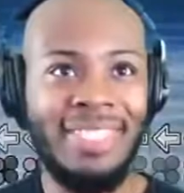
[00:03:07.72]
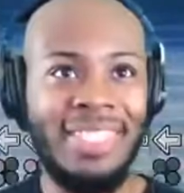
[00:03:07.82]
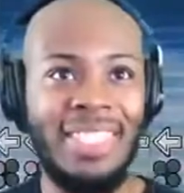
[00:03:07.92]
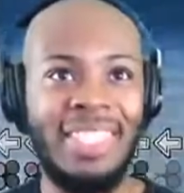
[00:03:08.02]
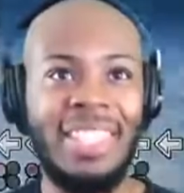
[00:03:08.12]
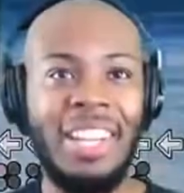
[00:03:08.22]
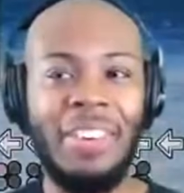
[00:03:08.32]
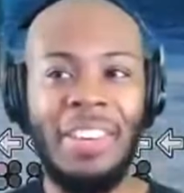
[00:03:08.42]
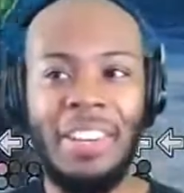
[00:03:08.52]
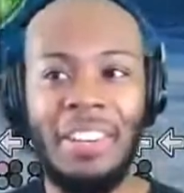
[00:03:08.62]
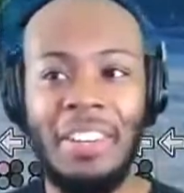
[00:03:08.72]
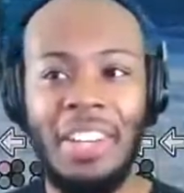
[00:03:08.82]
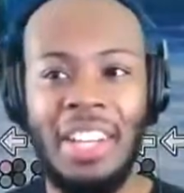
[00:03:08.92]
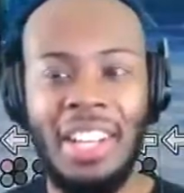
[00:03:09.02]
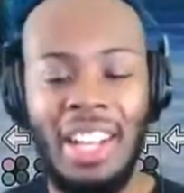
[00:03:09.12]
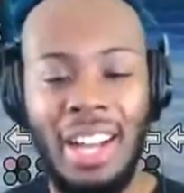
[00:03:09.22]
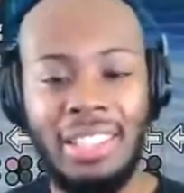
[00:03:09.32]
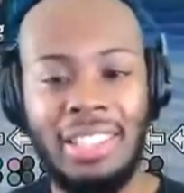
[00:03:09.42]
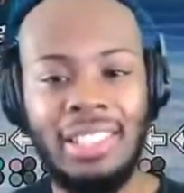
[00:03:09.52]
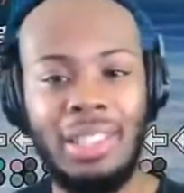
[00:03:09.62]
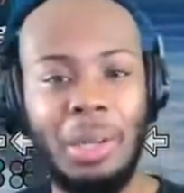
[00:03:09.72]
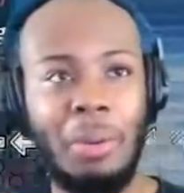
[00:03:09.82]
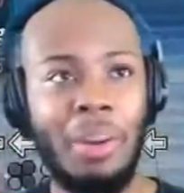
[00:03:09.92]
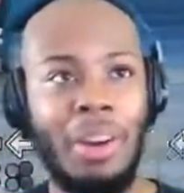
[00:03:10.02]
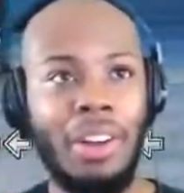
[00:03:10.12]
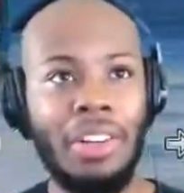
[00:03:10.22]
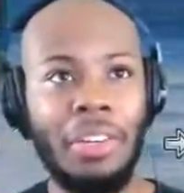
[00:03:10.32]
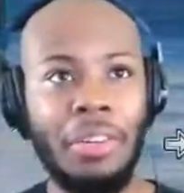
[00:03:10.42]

There we go. I see it's a little bit hard to do.